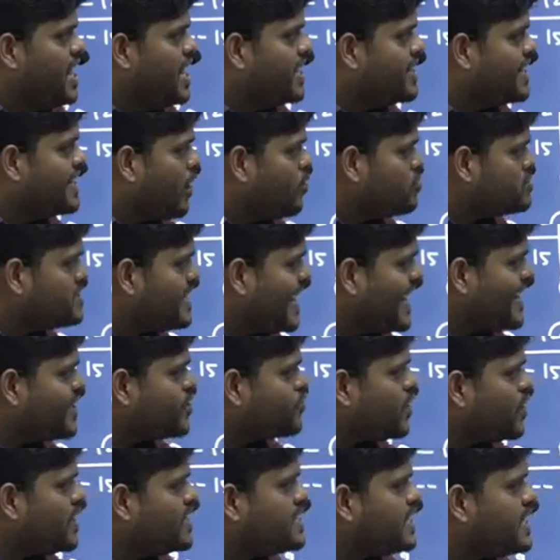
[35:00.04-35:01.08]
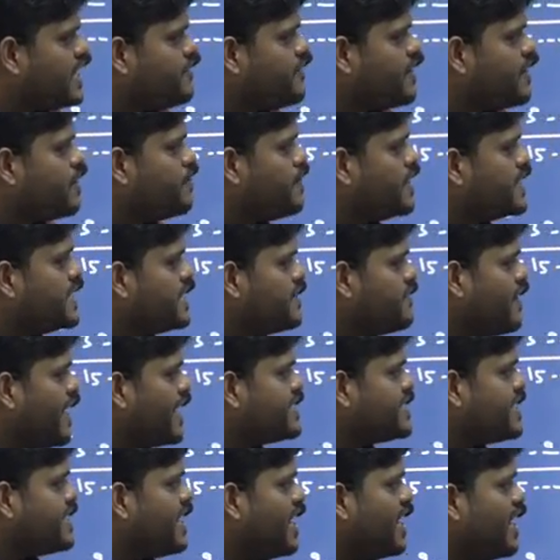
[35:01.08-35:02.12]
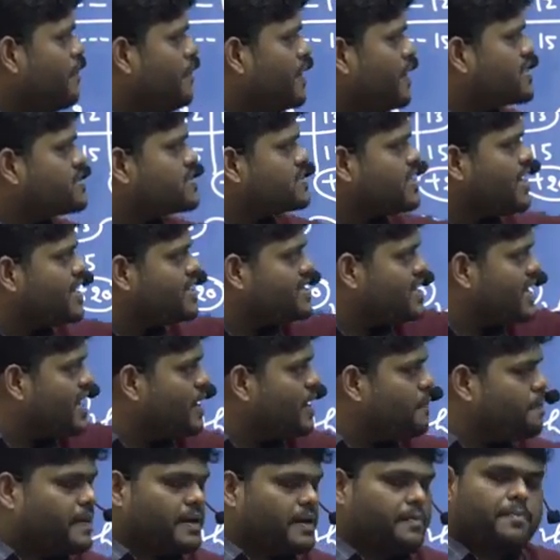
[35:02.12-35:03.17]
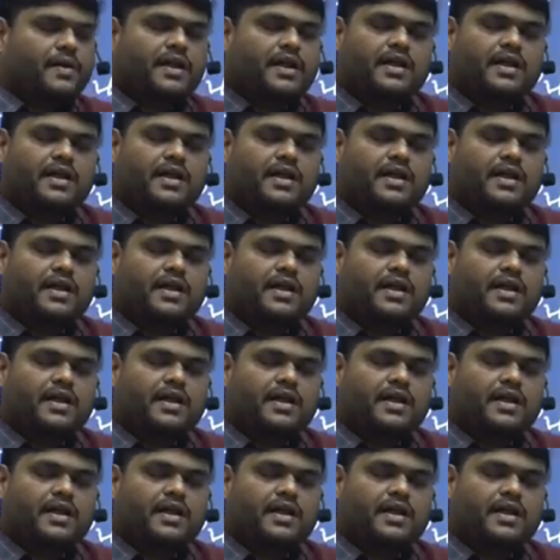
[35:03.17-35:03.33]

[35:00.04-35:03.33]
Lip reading: Now that 20 will be divided among 13 people